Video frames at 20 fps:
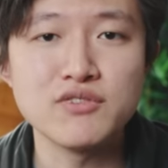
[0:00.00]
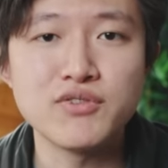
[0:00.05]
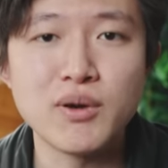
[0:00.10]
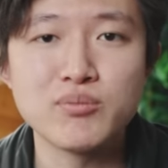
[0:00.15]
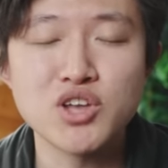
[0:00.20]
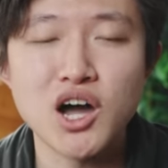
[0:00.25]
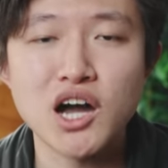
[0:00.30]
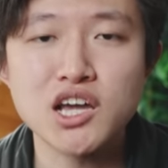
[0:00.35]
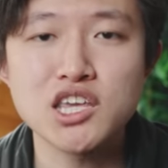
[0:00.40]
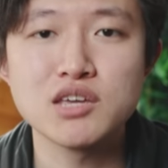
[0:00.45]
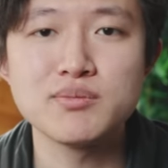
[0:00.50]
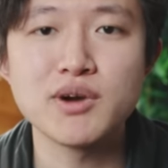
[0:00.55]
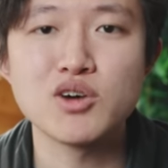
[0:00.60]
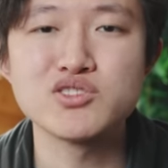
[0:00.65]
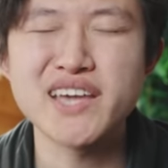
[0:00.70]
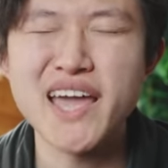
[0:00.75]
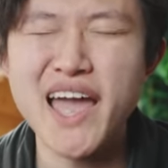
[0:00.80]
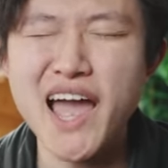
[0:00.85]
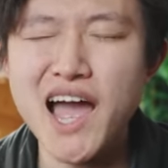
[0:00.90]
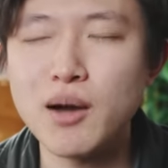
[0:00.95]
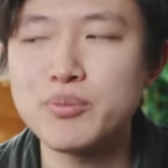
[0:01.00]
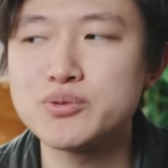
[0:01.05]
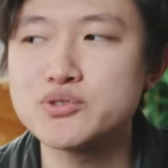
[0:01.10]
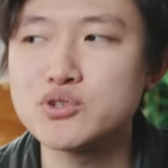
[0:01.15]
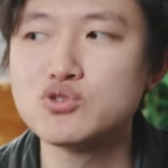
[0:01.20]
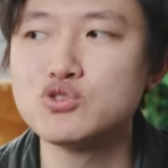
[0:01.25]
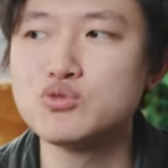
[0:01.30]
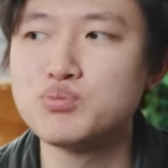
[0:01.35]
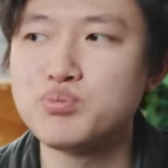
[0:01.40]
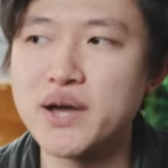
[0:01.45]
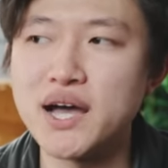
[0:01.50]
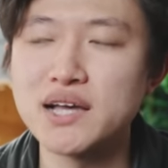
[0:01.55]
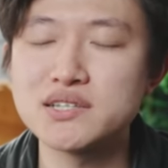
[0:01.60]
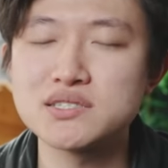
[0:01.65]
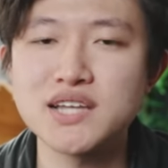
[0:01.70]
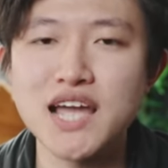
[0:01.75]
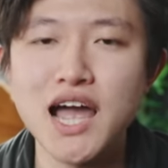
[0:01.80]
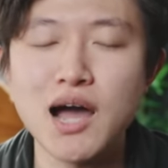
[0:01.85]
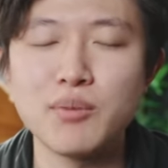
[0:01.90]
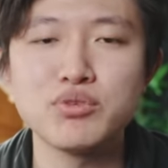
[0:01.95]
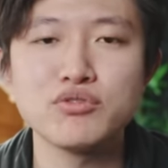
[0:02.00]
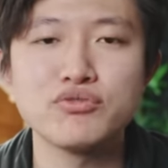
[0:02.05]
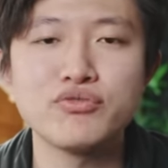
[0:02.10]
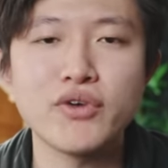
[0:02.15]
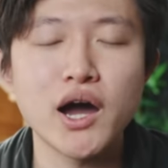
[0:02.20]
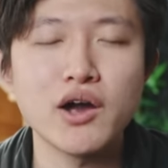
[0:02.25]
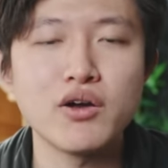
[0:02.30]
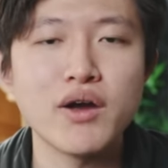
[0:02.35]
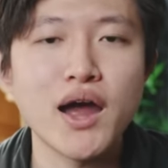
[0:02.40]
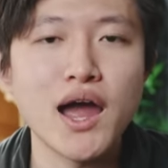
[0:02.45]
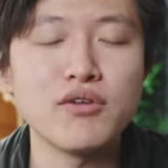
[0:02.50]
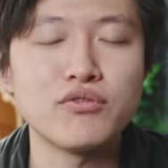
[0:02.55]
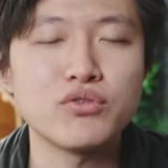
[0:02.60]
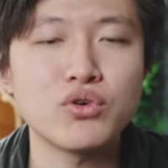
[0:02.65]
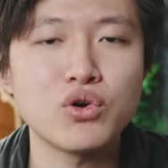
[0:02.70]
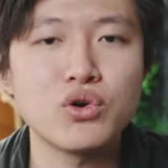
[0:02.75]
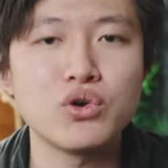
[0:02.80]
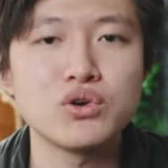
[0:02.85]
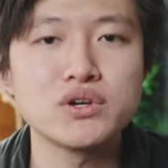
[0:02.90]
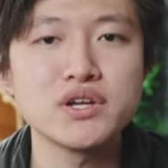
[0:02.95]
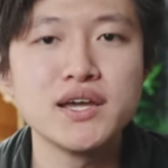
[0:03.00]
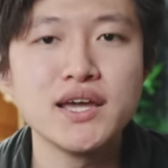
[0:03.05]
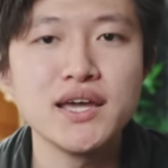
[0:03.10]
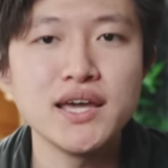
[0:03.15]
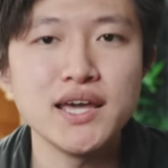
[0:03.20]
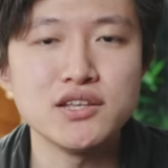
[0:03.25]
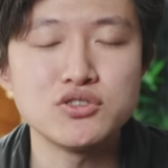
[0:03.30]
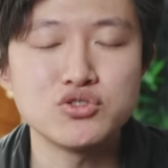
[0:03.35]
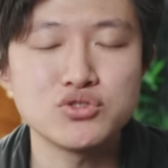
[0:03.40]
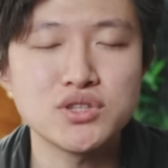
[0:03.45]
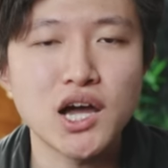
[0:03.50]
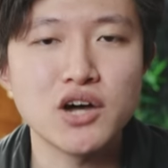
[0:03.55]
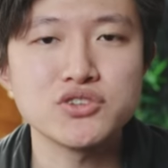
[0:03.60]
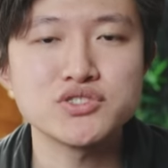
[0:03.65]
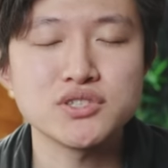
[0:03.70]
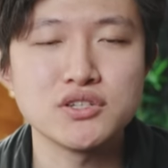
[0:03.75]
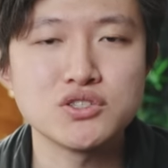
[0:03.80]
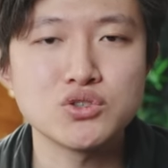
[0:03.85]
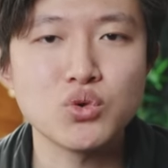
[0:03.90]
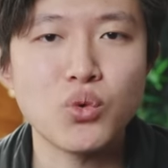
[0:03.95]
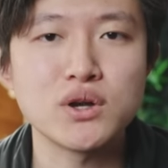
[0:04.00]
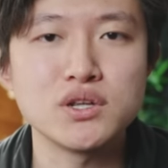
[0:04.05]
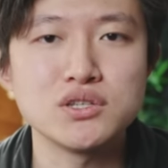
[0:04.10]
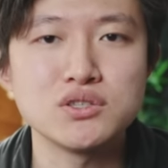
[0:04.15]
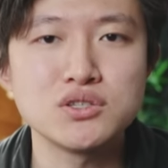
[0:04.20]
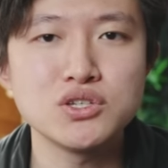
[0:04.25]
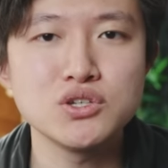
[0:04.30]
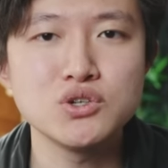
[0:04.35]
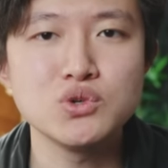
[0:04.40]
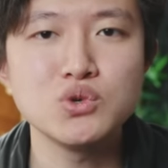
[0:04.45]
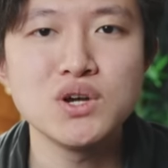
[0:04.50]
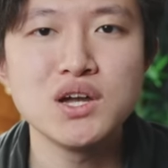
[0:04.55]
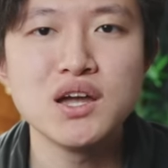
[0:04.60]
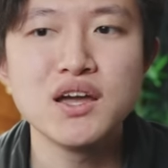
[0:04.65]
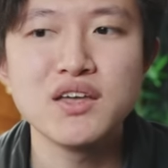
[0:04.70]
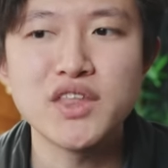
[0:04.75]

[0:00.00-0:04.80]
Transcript: If I'm talking about the absolute best amplifier I've heard in 2022,